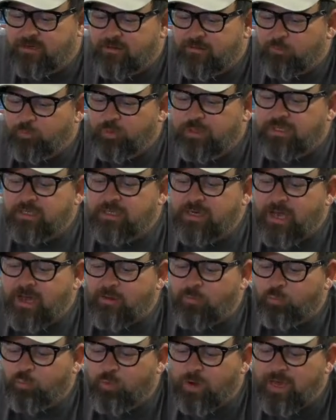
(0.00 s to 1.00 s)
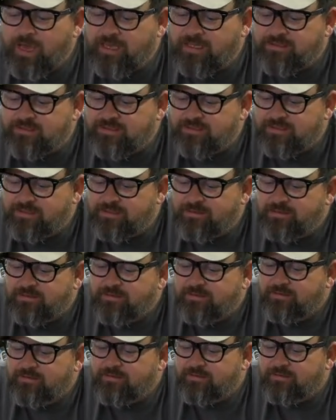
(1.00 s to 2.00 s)
We cannot wait
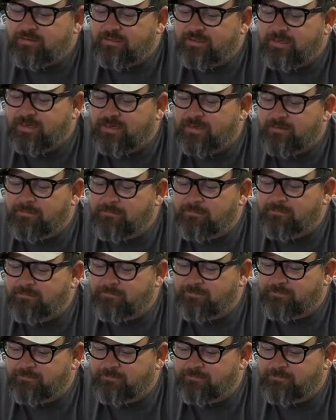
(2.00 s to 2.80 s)
to